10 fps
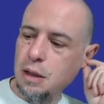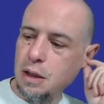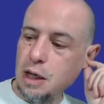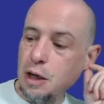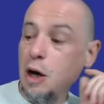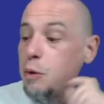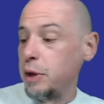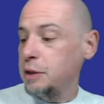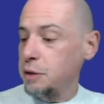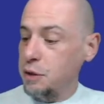Uh, oh
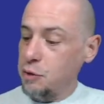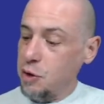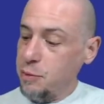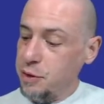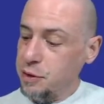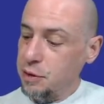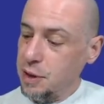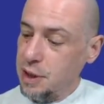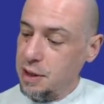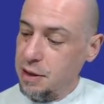well, so the scoreboard is certainly
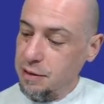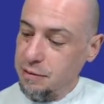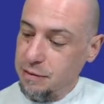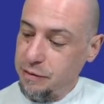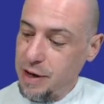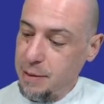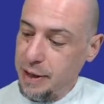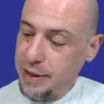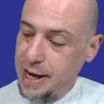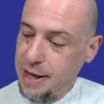gonna. I forgot
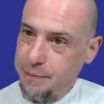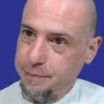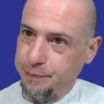about that.